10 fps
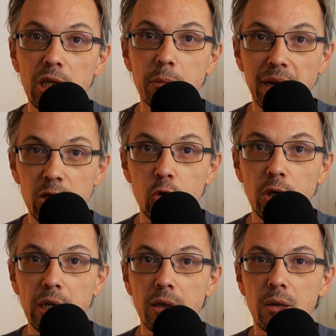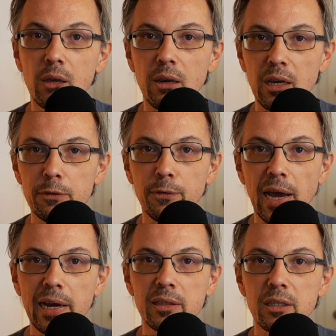measuring. In
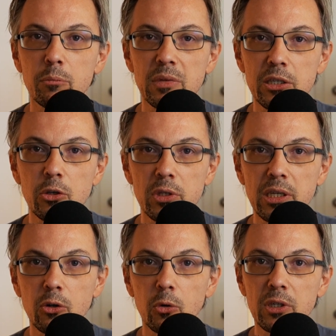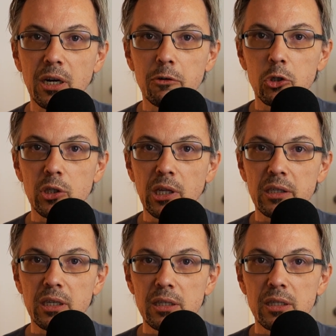fact, misusing code coverage like
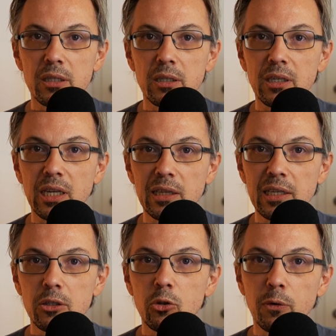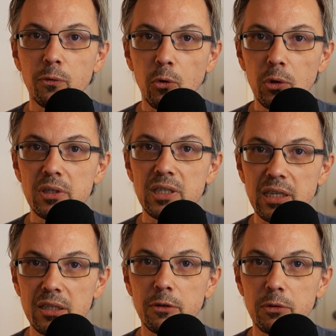this can lead to a false
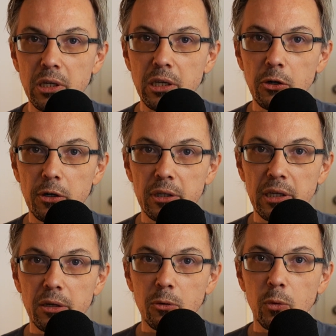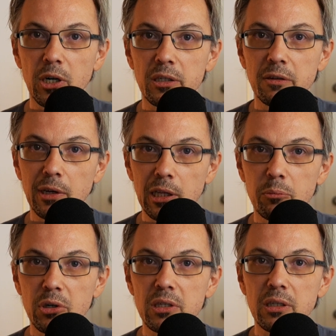sense of security, where
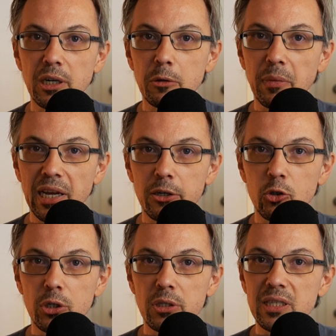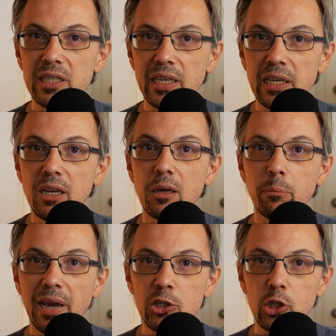developers and their managers see
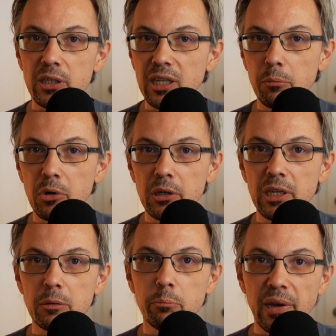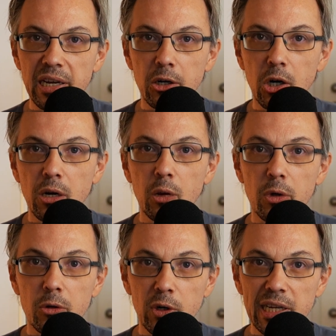magic number get bigger,
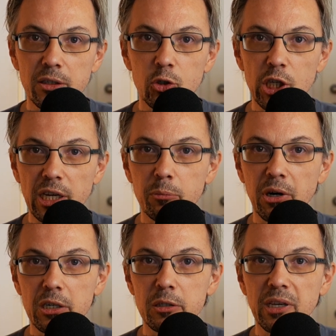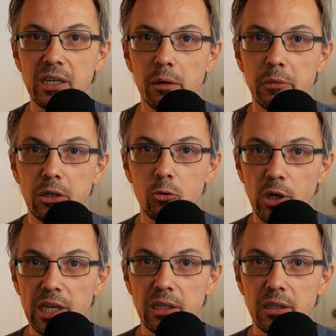red checkmarks becoming
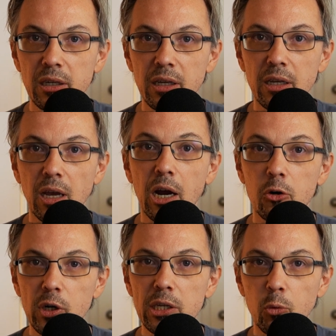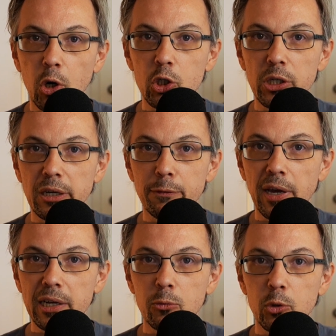green, a greenwashing
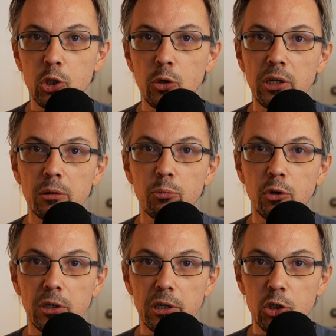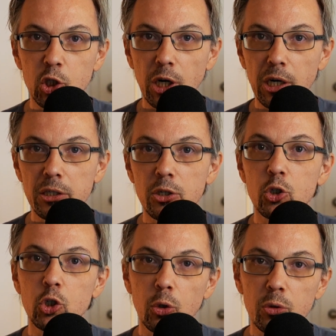effect which you can put on a chart,
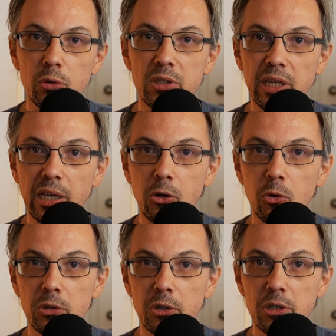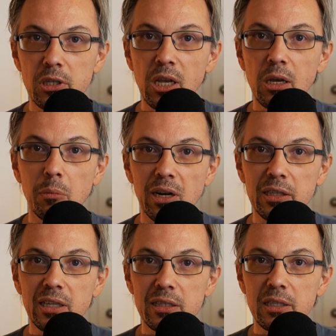show to stakeholders, but
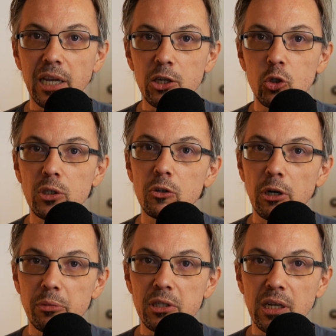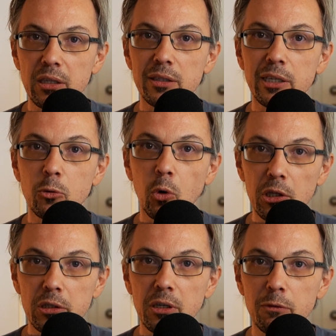it doesn't actually represent the
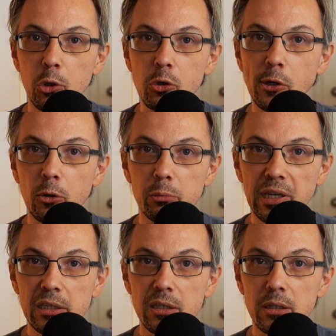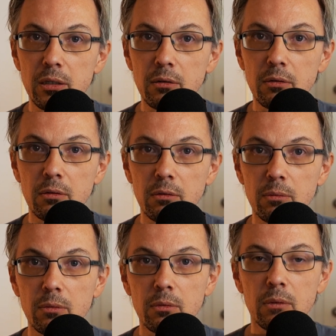quality of your code base.
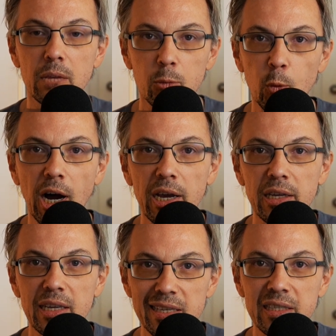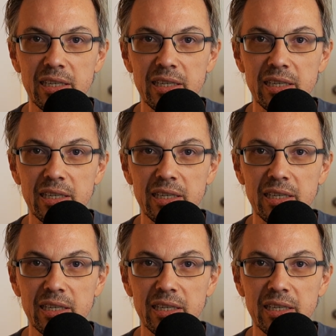And why is this